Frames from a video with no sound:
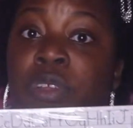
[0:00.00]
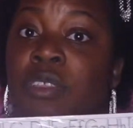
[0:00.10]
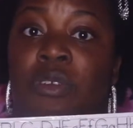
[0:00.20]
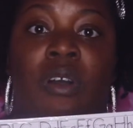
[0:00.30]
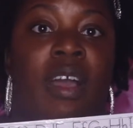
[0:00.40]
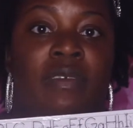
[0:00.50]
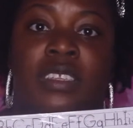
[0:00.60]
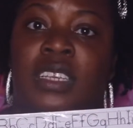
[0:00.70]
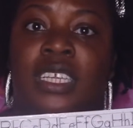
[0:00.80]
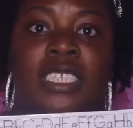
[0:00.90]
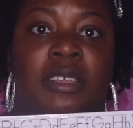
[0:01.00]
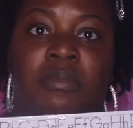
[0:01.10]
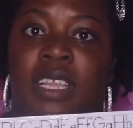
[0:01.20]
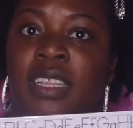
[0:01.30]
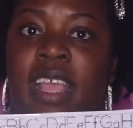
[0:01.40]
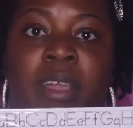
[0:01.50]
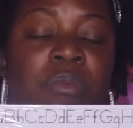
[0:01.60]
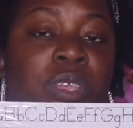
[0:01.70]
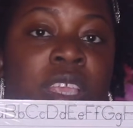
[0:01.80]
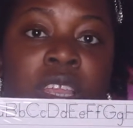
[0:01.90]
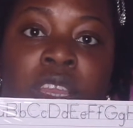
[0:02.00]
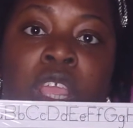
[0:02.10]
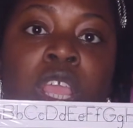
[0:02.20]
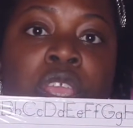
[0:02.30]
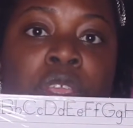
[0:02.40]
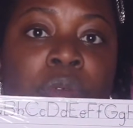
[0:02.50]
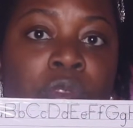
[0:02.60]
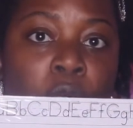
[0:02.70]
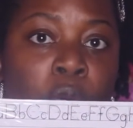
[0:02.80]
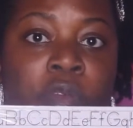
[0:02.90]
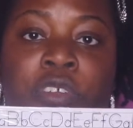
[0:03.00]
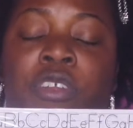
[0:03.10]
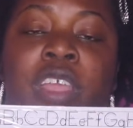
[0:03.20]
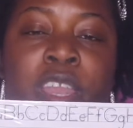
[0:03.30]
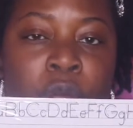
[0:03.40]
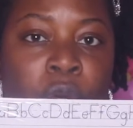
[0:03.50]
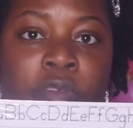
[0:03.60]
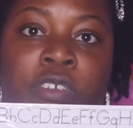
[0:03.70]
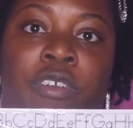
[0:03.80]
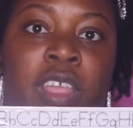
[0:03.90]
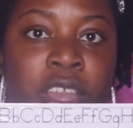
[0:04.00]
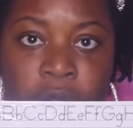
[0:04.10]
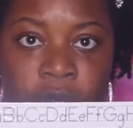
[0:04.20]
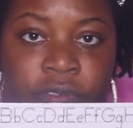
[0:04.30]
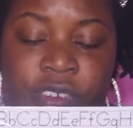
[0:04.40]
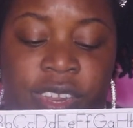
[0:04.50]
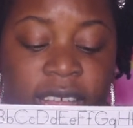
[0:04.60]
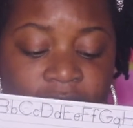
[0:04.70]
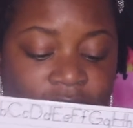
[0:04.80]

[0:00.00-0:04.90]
so obviously it's something that we can use over and over and over again.